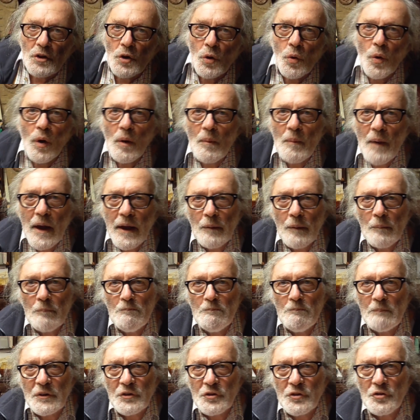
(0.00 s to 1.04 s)
Look what my
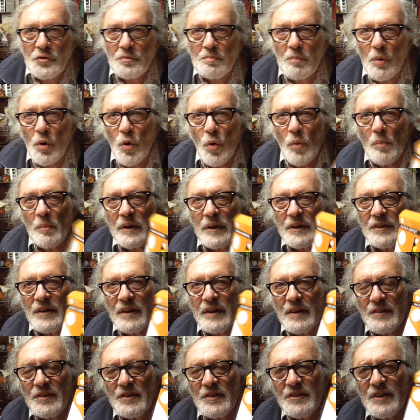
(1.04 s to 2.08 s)
missus bought me
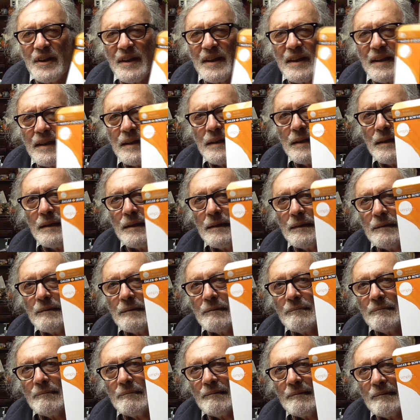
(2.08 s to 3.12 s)
the other day.
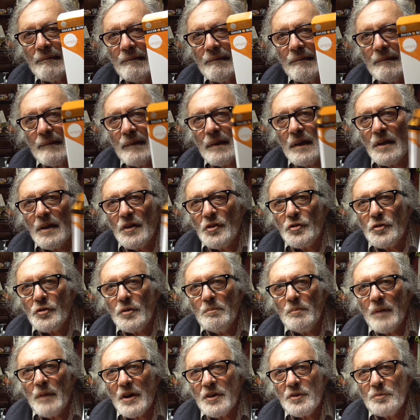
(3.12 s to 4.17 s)

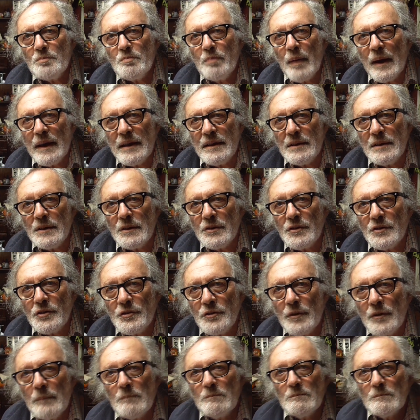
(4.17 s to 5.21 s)
Some nice
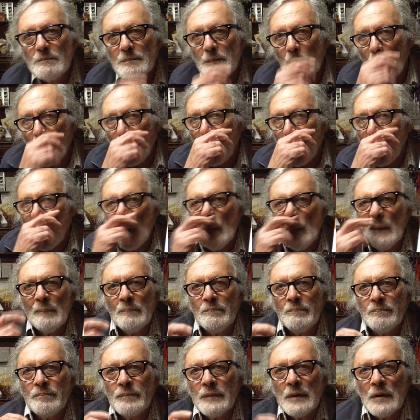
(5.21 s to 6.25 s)
paints.
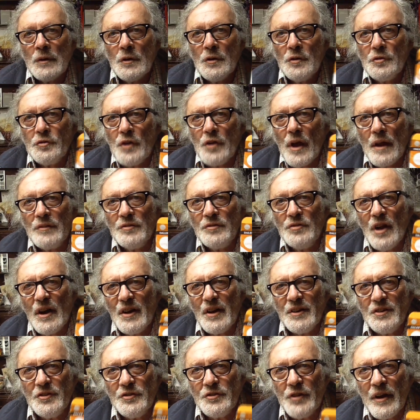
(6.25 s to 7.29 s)
Because
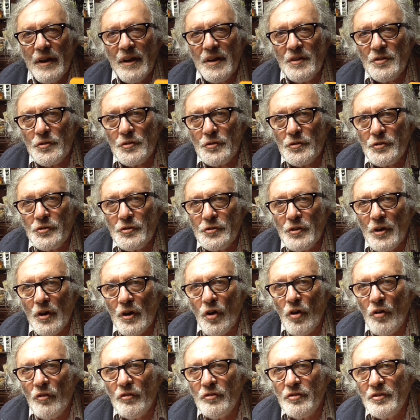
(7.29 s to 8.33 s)
9/10
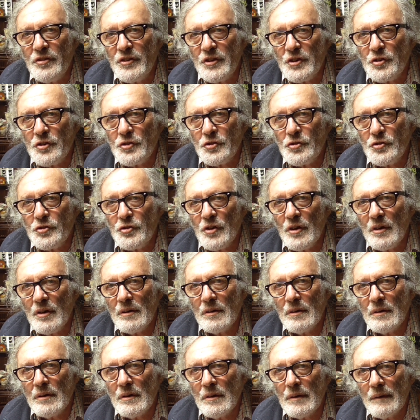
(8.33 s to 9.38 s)
of this
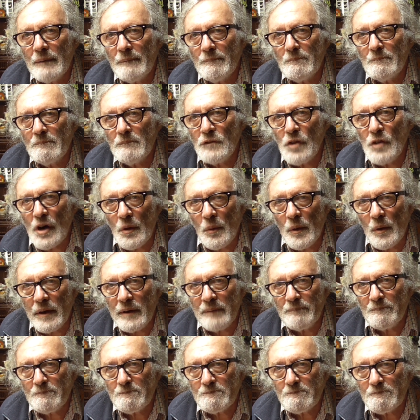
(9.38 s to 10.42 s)

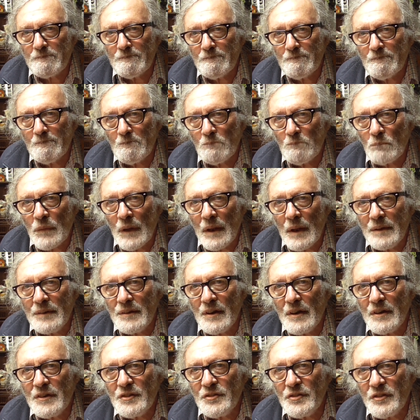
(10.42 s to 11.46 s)
railway,
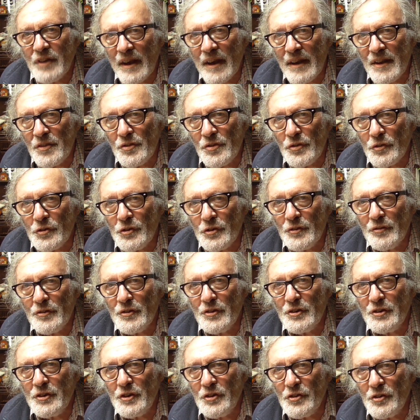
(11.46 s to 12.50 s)
9/10 of
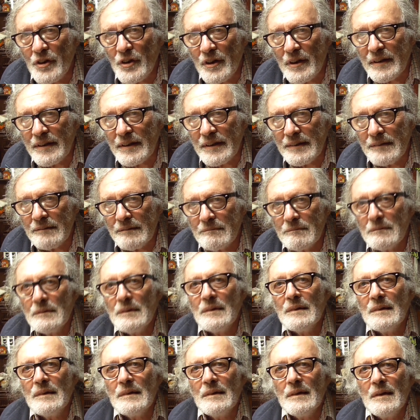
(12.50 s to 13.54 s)
the design
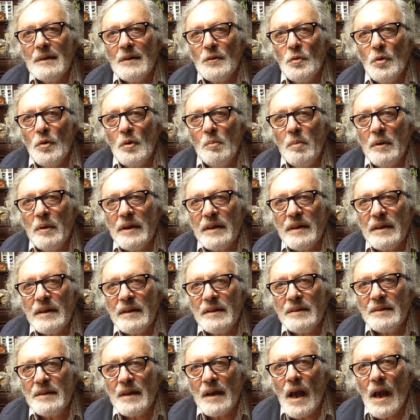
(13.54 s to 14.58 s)
will be
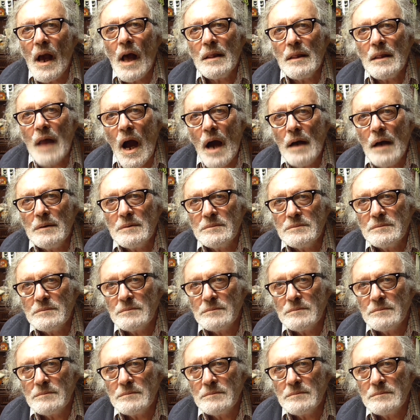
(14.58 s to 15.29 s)
in the colour.